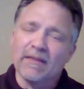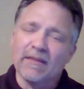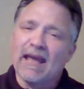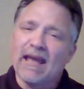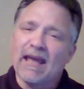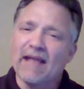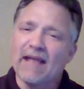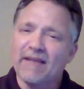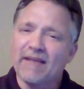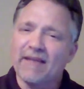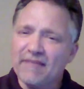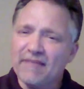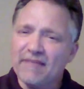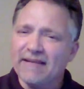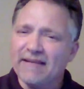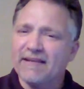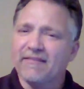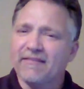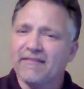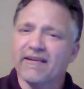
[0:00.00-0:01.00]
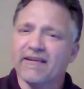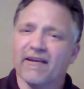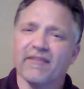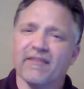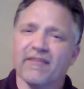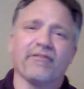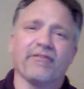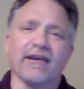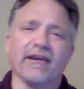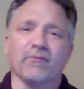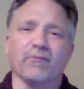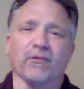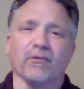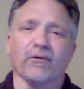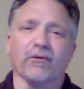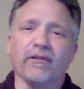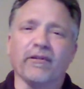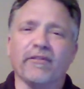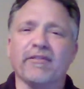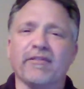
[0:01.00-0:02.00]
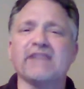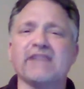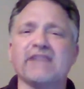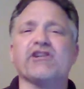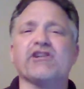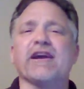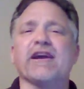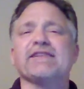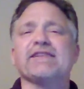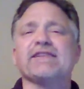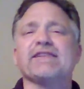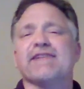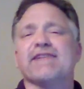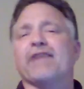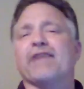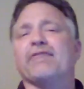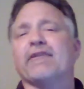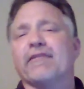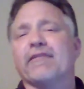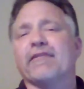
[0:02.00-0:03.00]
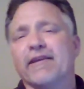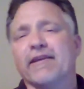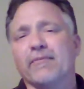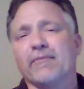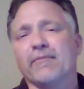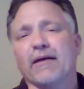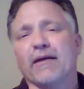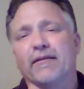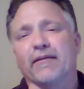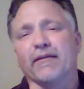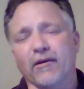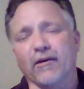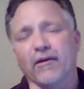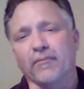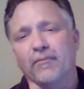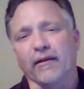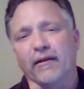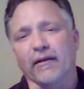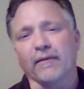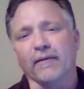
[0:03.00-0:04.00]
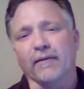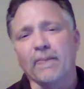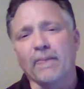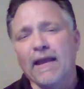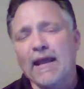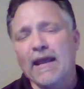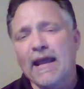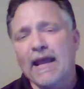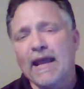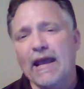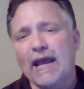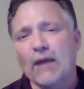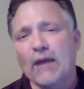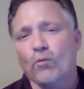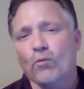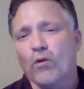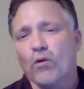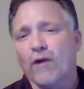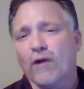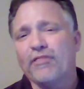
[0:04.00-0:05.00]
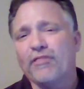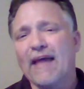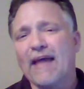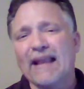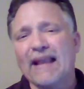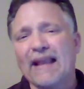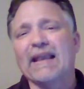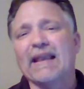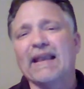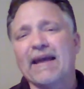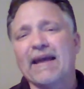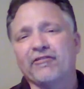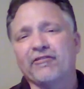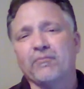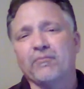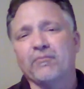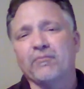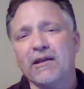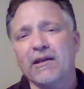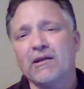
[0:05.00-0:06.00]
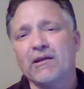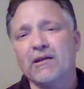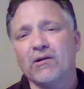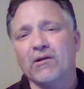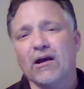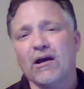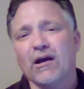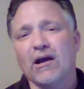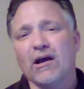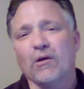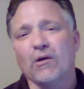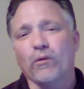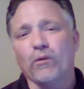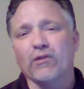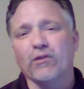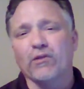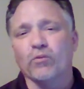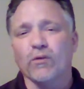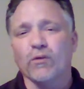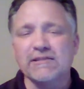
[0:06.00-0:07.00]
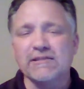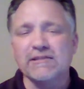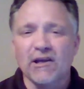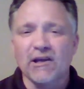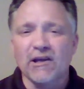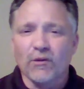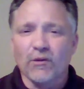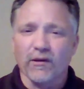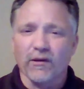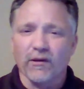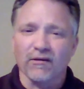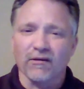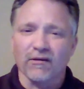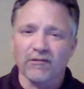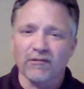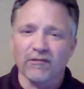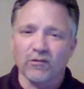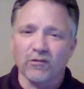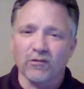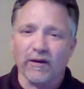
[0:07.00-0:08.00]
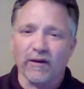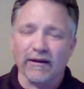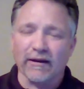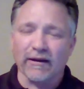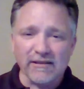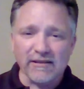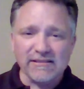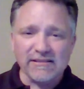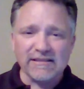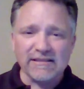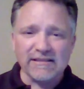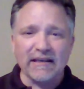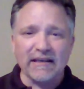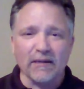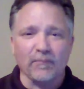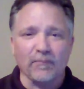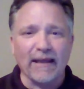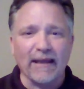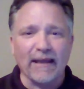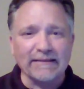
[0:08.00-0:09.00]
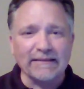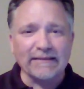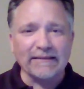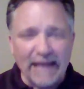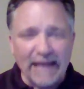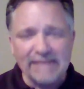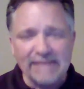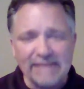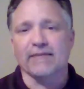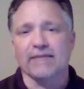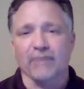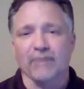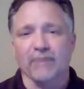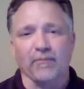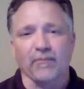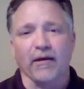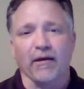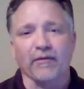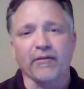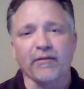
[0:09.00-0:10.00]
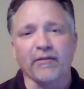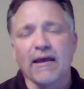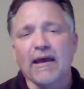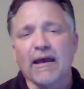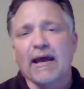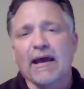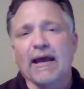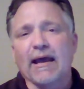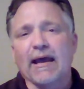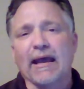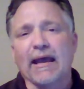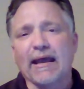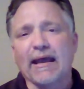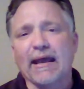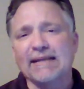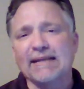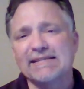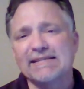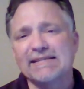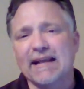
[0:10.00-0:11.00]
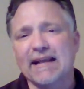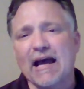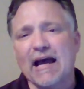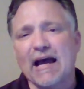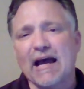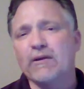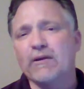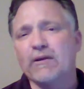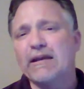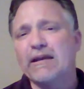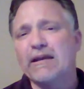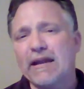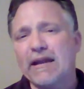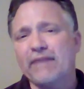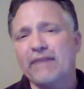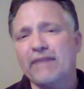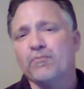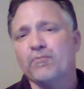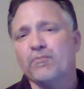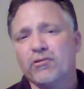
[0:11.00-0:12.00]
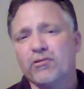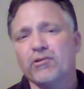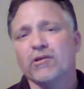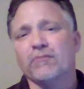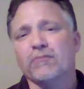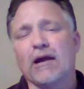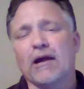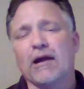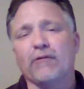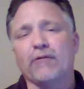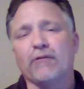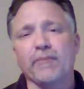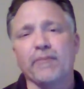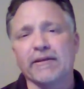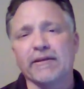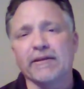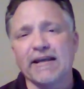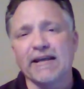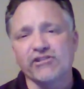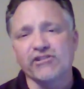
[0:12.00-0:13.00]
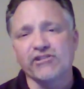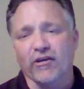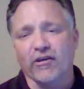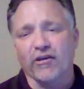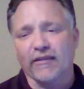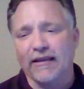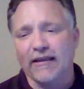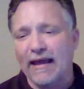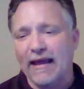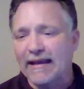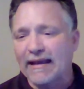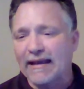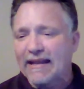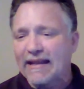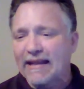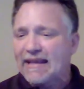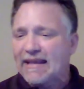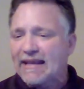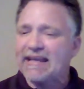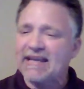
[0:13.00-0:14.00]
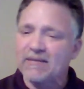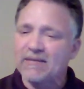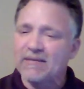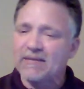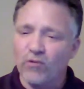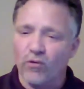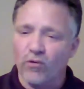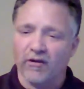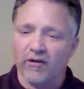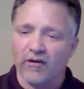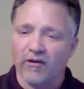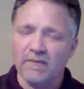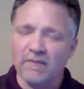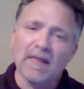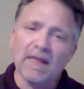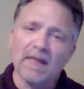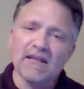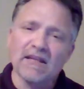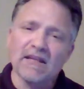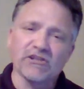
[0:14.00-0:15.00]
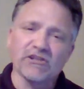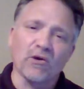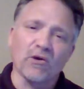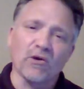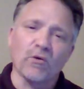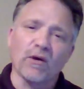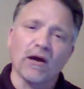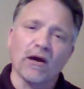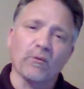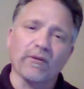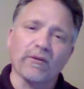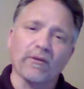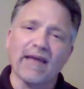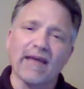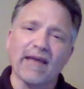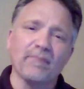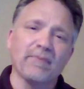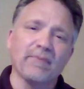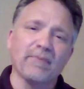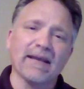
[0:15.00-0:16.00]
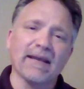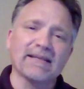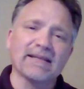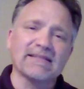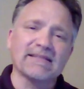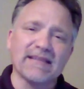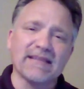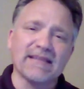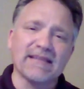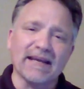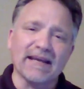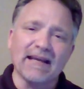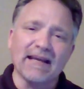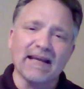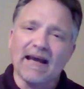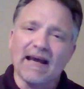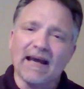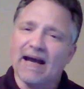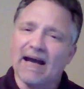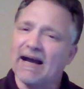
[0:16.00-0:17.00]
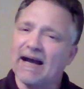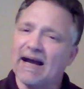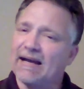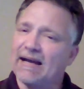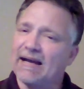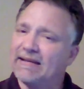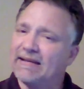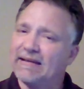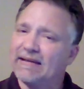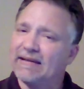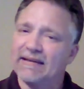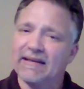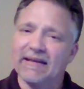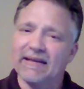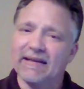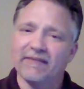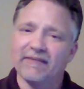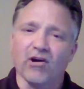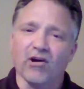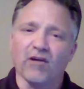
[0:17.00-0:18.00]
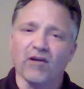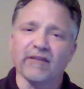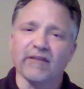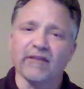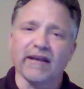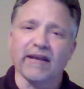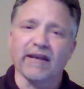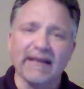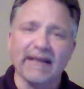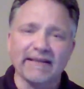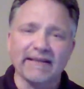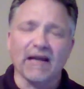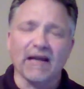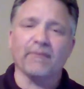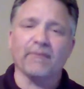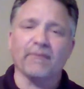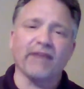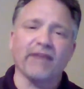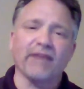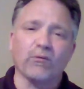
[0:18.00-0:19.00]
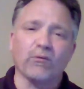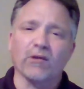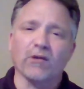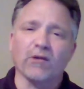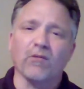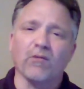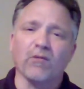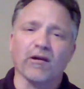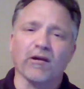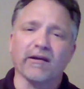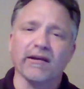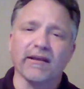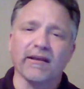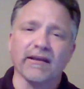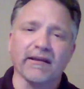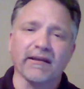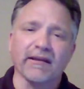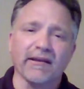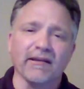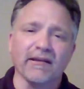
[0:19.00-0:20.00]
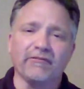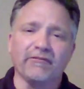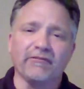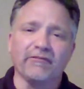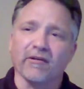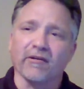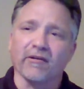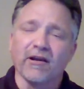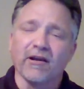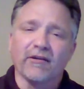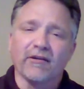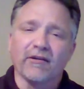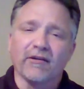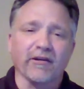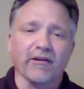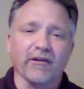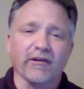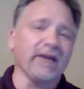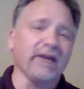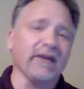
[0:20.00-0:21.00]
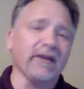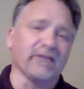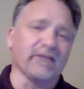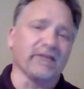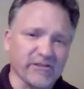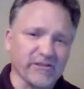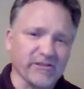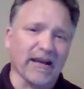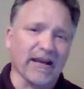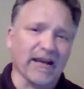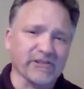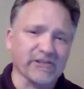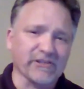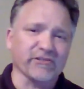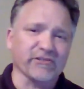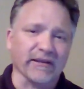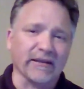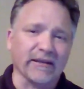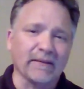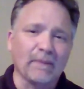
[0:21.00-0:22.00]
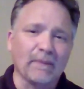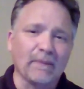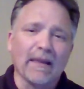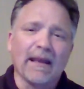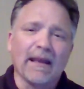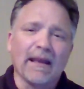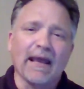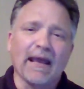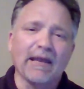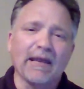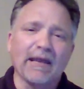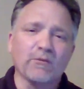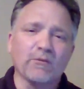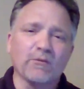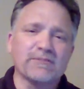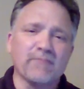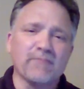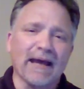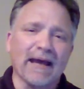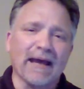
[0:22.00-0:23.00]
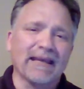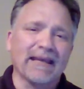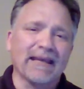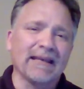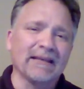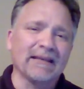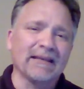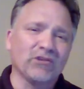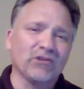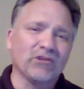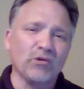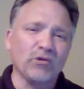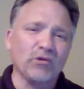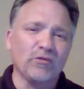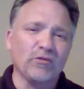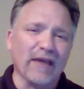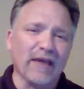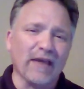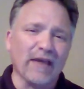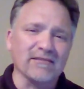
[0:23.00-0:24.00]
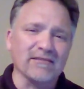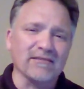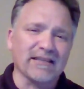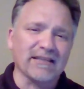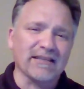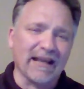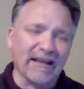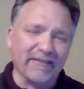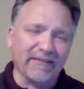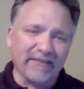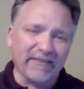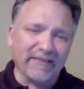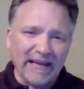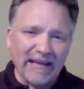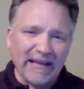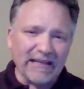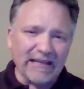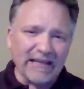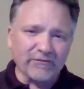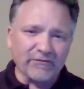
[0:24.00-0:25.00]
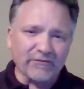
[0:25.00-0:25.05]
And then they did the unthinkable. They changed everything about the company. And what that left me with was, well, quite honestly, a bad taste in my mouth. And I said I would never put my reputation on the line anymore. So with that being said, I didn't get involved in any type of network marketing again for years, actually. And it was back in 2008, the end of